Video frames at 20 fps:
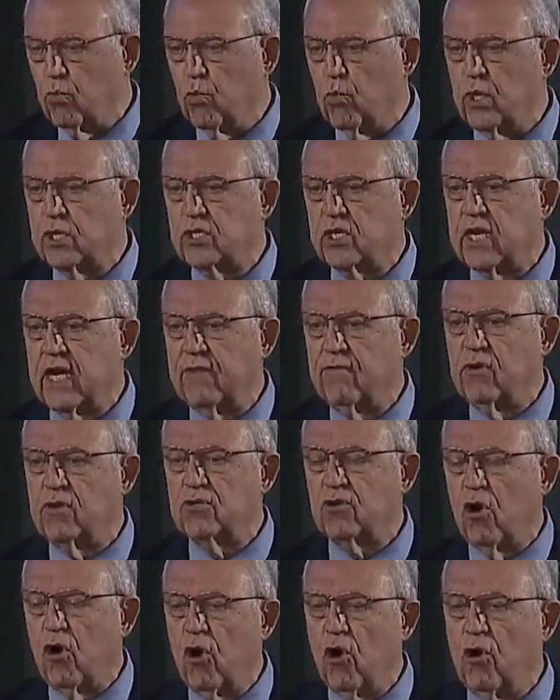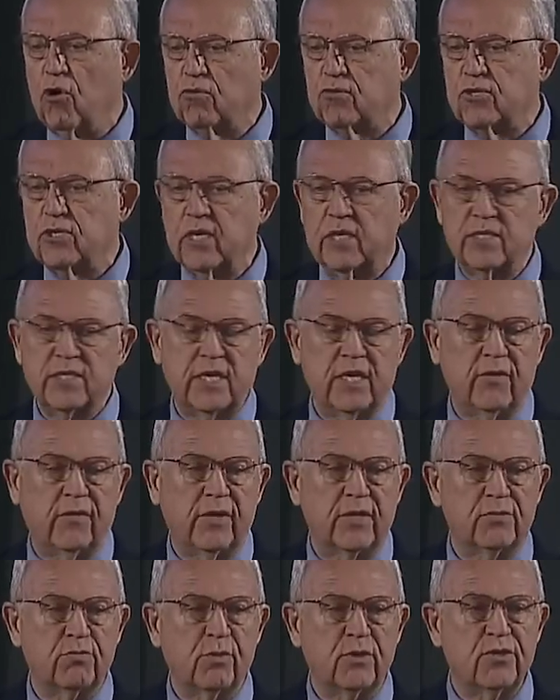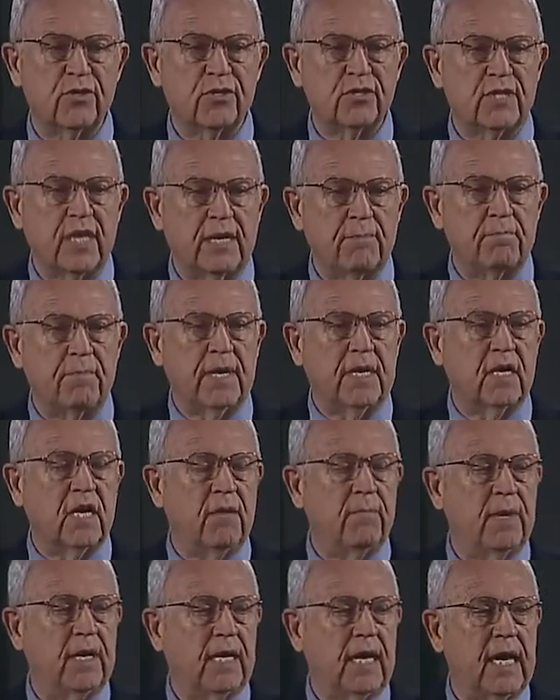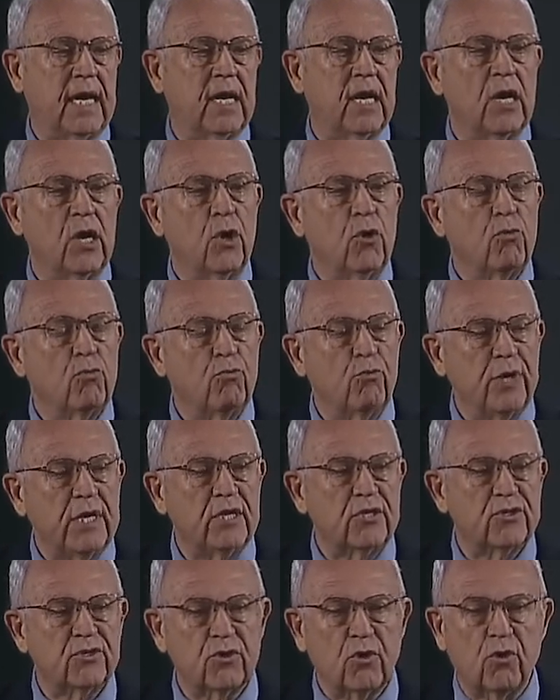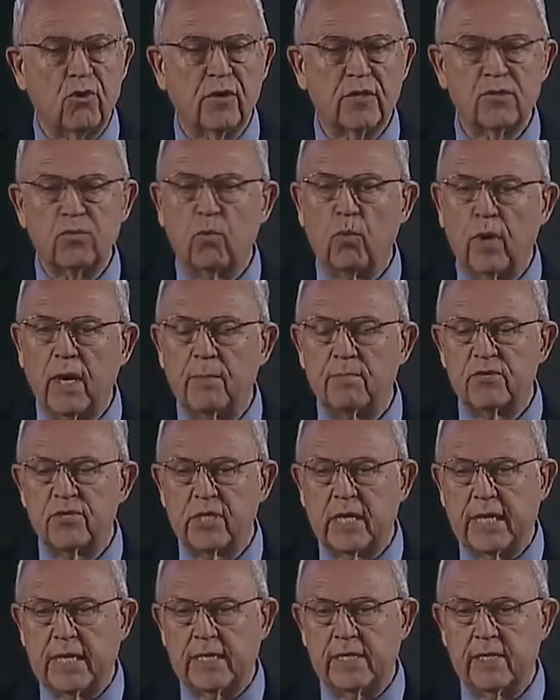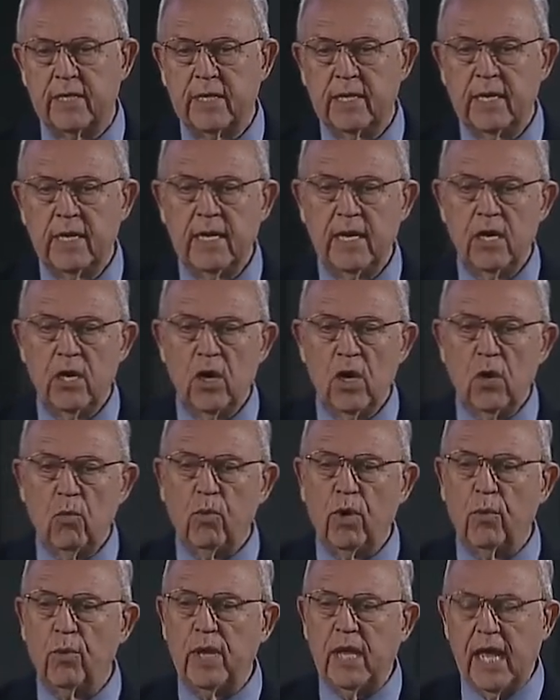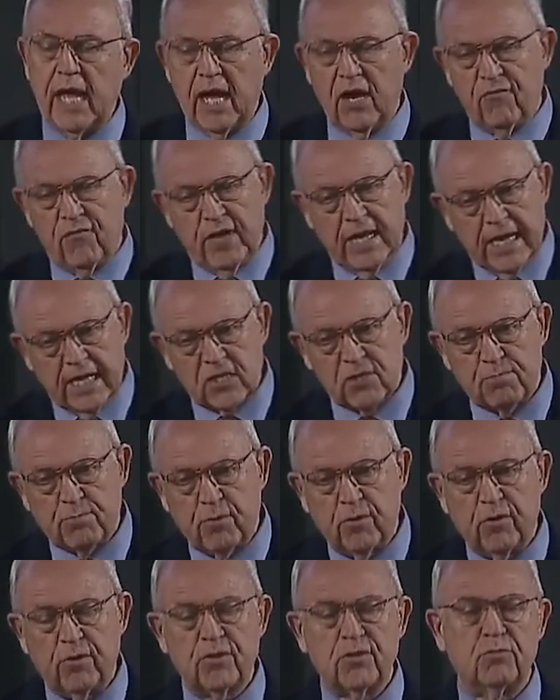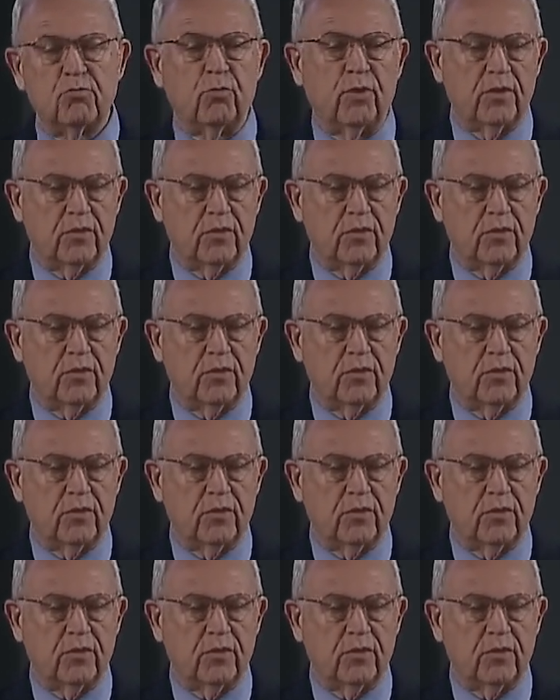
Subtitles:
which covers all 6 areas, which is becoming a resource website, where we have experts